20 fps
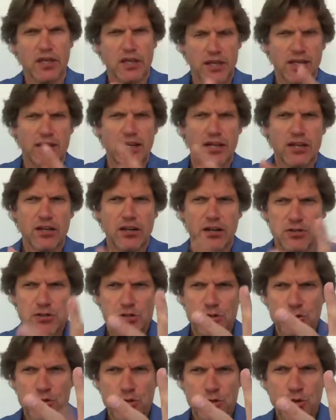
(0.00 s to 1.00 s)
Can I
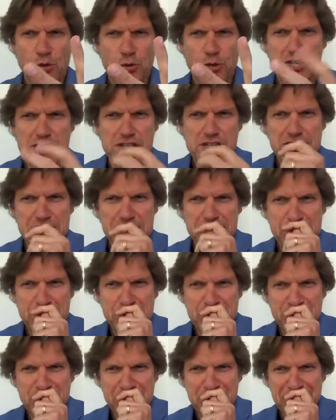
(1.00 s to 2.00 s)
ask you two
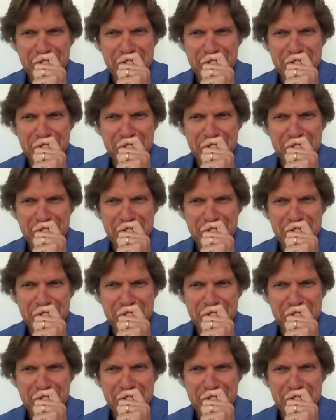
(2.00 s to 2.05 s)
questions?